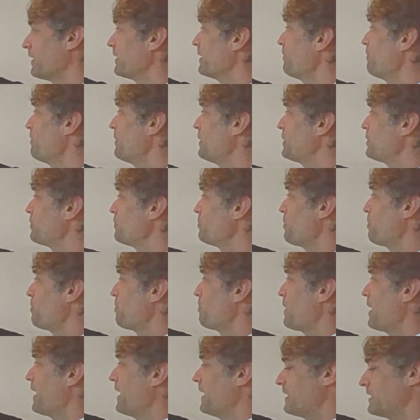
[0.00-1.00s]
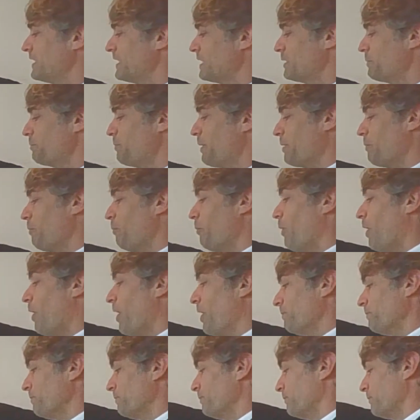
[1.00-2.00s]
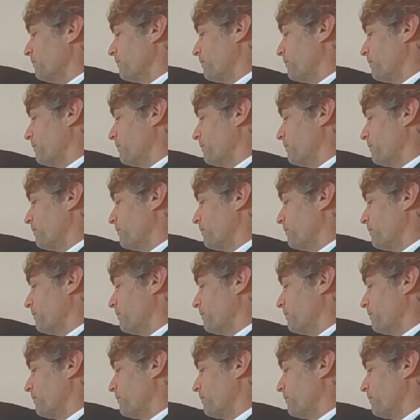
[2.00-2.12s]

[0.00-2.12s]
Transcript: That means you replace this by 1